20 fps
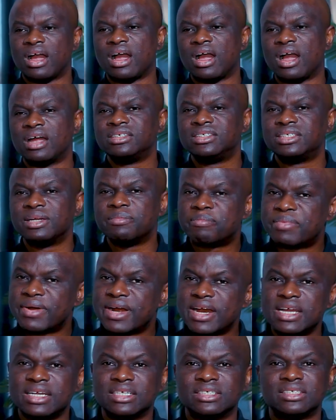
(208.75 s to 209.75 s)
and
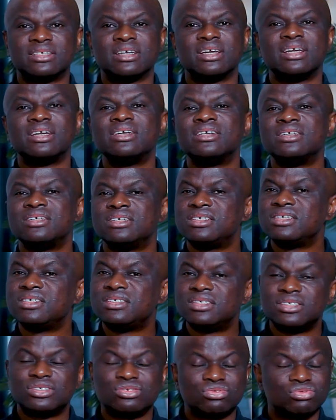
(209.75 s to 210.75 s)
depressed. This
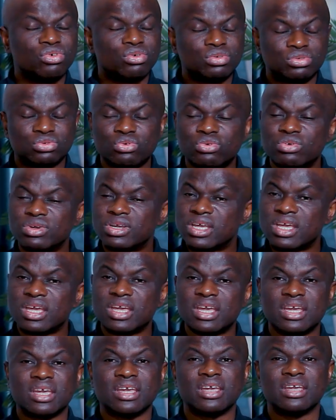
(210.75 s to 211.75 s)
is not
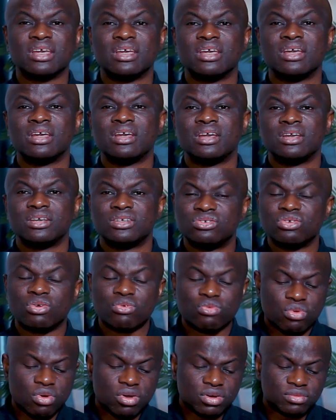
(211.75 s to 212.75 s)
okay. Your
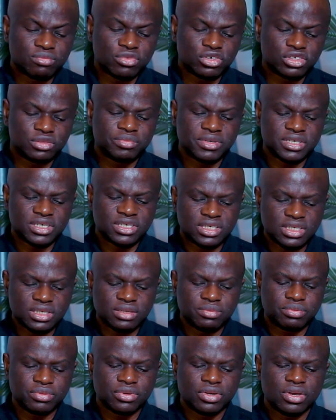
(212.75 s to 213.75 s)
word must be
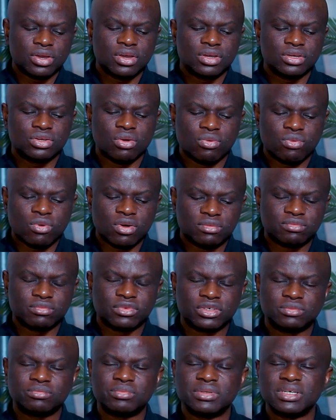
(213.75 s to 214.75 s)
deep, your word
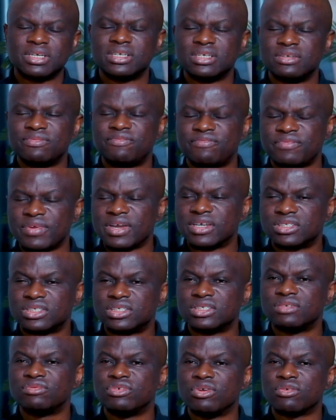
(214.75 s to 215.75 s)
must be
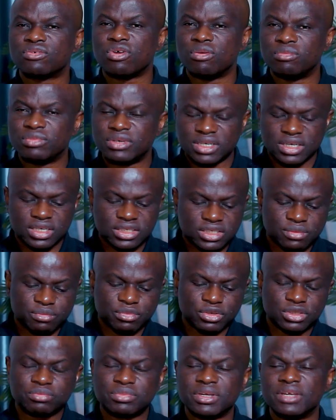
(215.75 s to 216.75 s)
effective, your communication
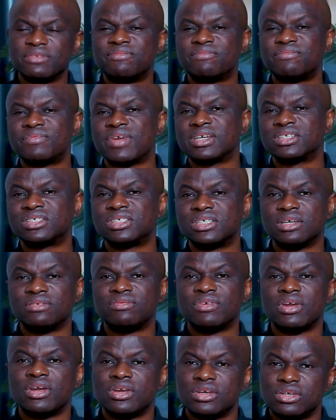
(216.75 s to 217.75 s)
must be effective,
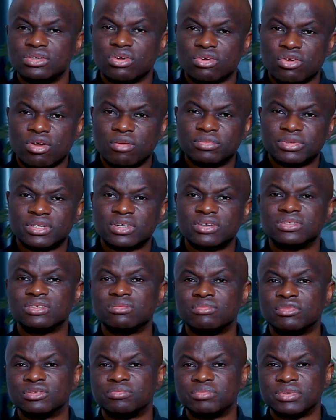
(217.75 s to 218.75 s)
your
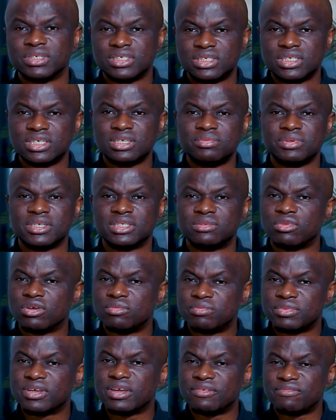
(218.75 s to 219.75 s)
communication must be deep, it
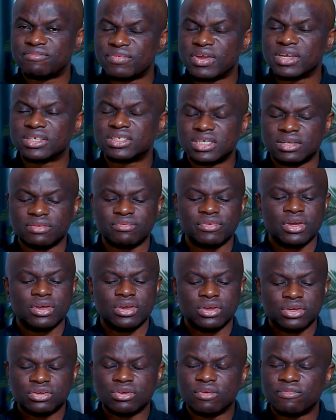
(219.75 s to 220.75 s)
must be effective,
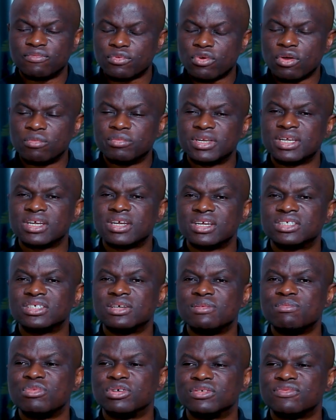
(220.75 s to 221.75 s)
your
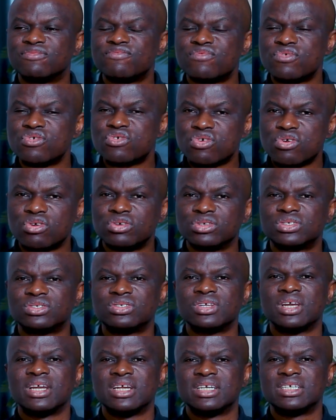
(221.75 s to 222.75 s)
communication must focus
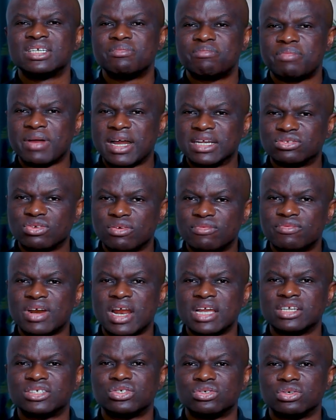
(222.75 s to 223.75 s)
the path of
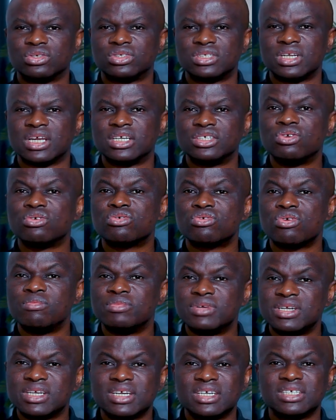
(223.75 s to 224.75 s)
righteousness. Your
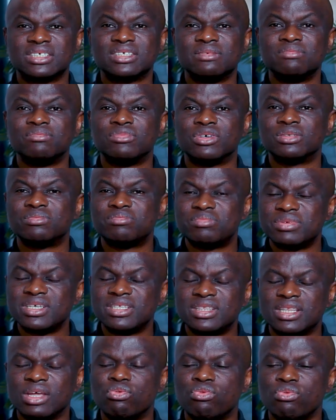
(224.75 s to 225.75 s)
communication must be
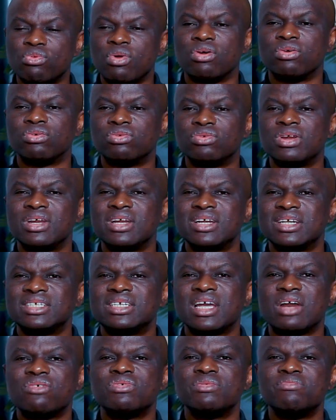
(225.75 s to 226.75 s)
the one
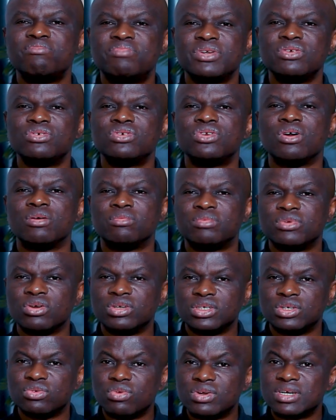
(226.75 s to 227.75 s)
that will build up,
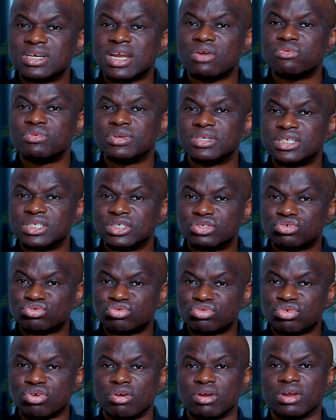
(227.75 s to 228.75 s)
not the one that will
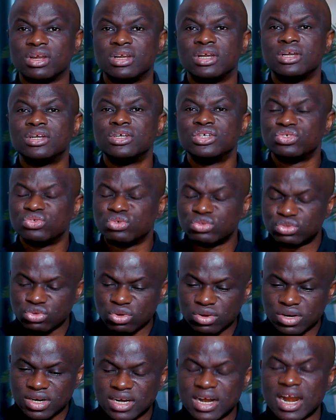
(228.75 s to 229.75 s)
destroy. So
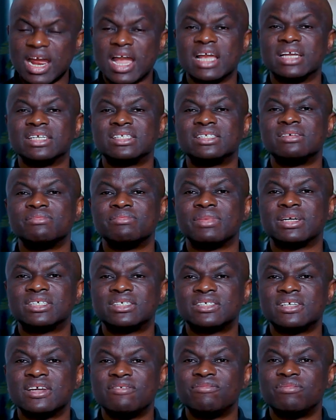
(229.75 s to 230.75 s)
talk right. Number
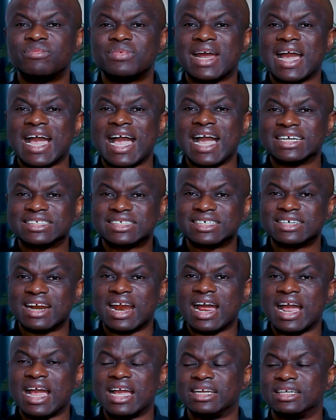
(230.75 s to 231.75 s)
7, act
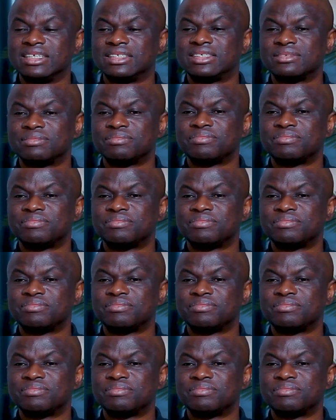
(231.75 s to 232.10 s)
right.